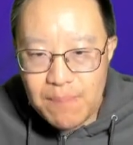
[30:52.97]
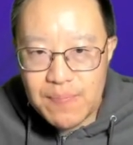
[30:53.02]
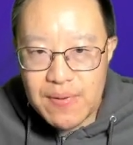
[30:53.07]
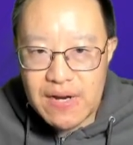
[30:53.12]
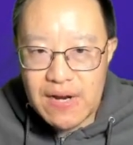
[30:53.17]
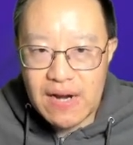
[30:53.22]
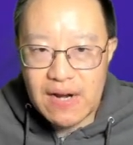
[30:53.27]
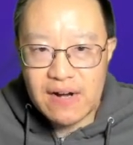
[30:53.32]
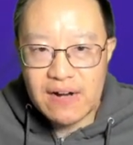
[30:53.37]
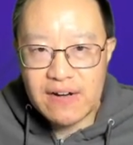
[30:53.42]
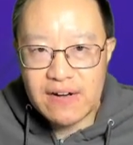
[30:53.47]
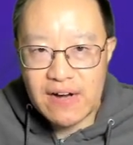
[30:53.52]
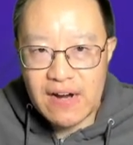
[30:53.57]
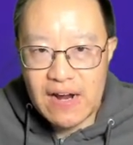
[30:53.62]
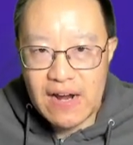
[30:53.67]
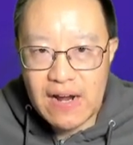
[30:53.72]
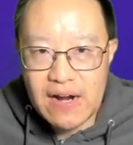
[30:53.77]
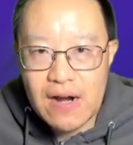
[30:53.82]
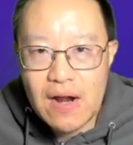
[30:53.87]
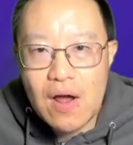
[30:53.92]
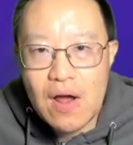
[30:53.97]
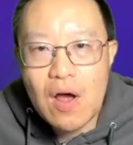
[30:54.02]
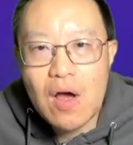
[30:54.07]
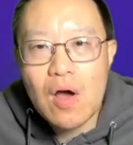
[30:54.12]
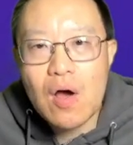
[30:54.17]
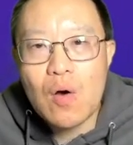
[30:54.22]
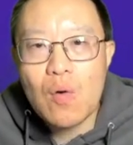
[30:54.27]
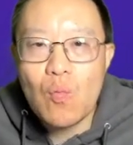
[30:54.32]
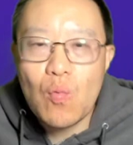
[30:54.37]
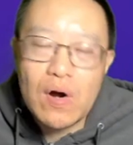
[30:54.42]
being said,
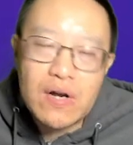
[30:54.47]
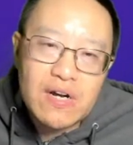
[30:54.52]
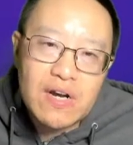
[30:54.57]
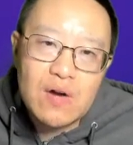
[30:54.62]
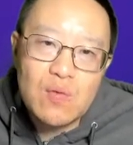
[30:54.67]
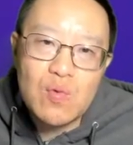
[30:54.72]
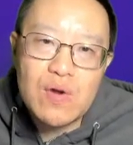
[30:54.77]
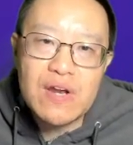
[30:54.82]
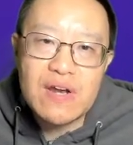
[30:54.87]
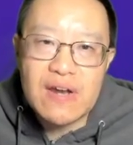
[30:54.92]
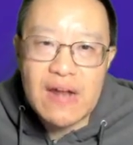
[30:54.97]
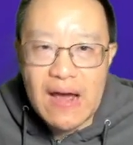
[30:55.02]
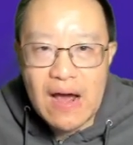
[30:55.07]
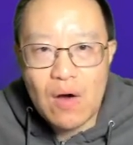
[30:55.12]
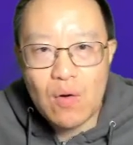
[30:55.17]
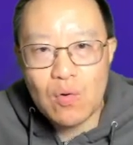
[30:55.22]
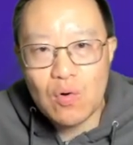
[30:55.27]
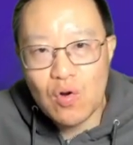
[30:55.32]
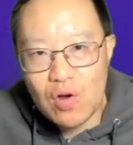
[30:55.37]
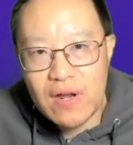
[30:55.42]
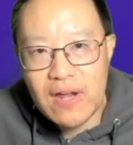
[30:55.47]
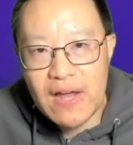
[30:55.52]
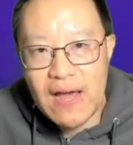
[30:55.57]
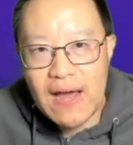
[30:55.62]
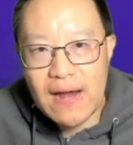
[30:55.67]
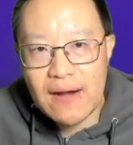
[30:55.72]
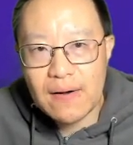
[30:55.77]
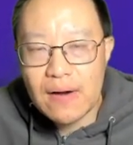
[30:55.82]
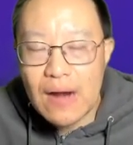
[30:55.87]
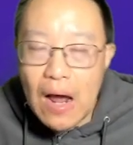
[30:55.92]
what can we now look
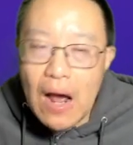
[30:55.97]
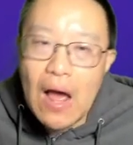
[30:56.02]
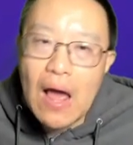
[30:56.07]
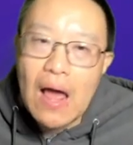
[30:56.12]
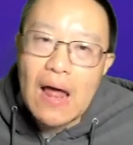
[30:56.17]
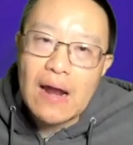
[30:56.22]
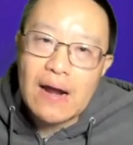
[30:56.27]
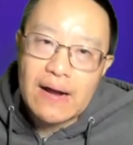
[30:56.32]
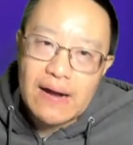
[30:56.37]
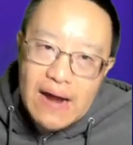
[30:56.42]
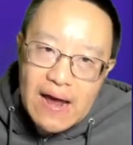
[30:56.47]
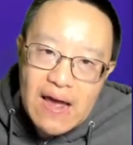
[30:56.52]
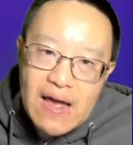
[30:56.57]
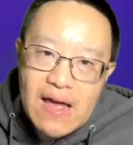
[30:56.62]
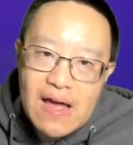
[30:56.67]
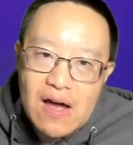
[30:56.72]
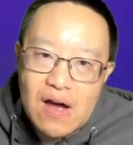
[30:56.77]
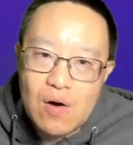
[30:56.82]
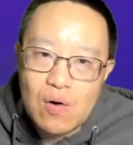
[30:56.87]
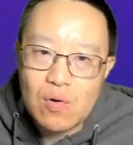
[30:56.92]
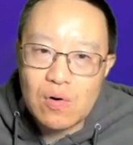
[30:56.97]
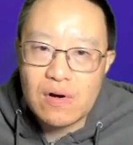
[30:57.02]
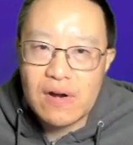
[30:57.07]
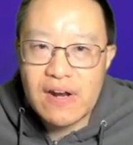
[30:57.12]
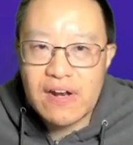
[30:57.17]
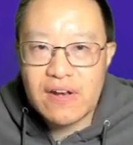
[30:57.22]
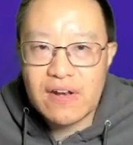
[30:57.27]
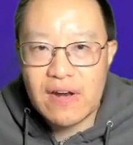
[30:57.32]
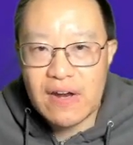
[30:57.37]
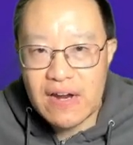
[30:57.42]
at? Now
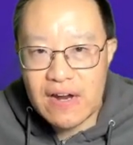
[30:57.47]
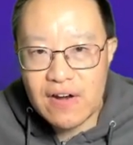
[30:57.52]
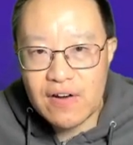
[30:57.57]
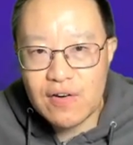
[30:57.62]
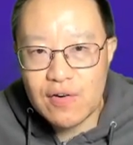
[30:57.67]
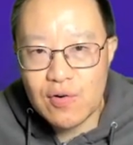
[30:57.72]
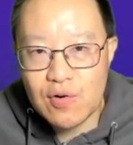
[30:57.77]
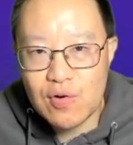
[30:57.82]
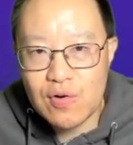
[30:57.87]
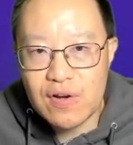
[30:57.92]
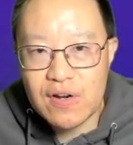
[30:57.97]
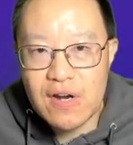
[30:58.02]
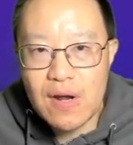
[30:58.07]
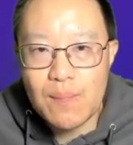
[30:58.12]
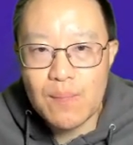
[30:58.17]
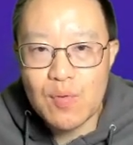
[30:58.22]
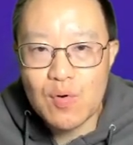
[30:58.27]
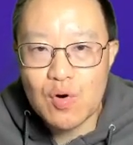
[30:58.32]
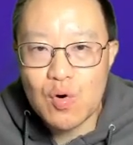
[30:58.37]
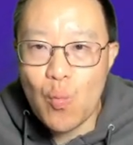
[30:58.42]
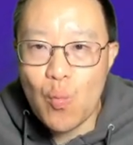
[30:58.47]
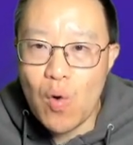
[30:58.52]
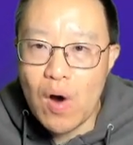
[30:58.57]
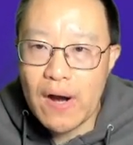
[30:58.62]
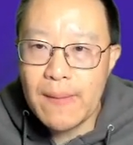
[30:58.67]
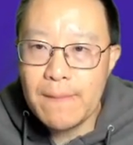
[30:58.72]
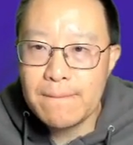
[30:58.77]
let's answer numbers 1.